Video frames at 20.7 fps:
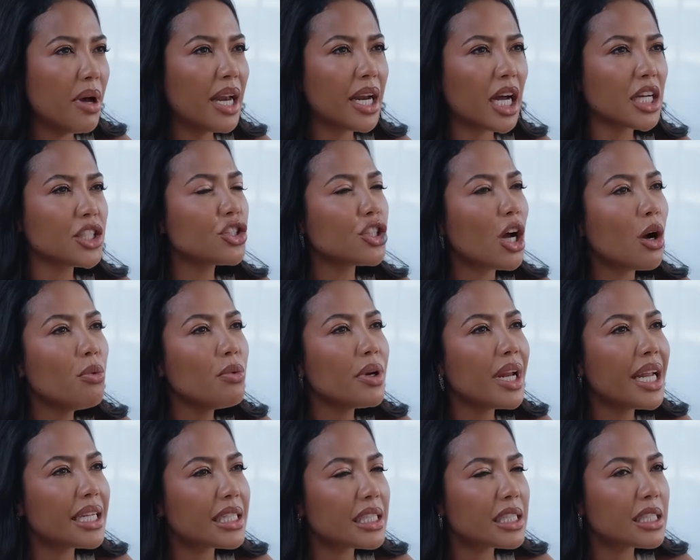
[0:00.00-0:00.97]
And I
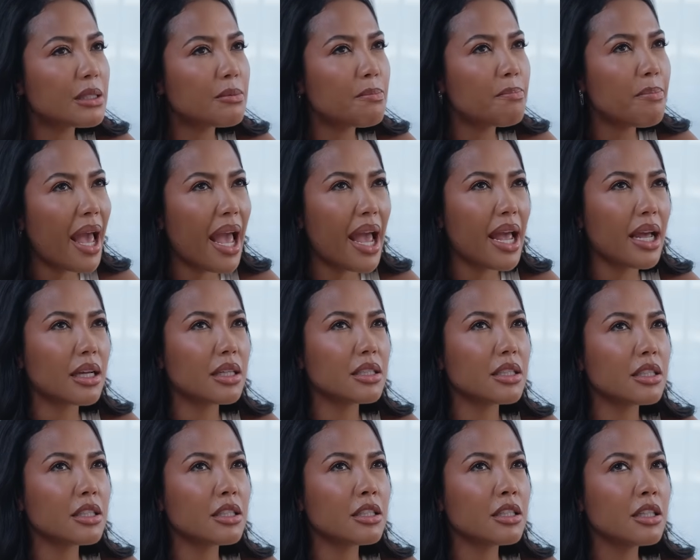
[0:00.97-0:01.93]
don't
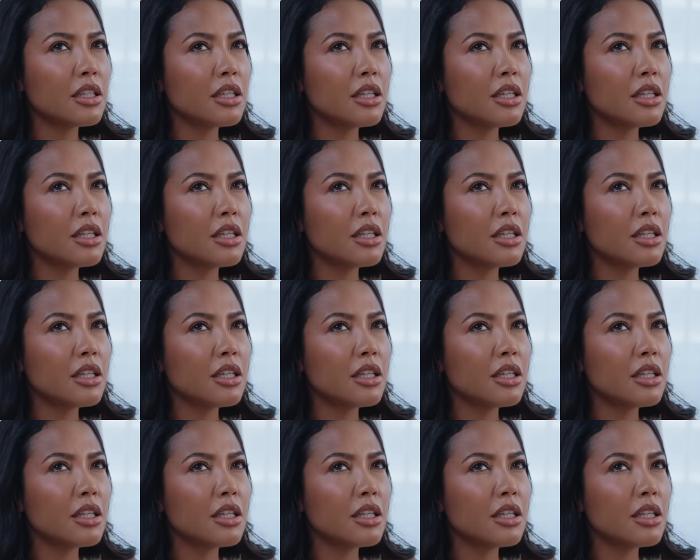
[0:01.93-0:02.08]
expect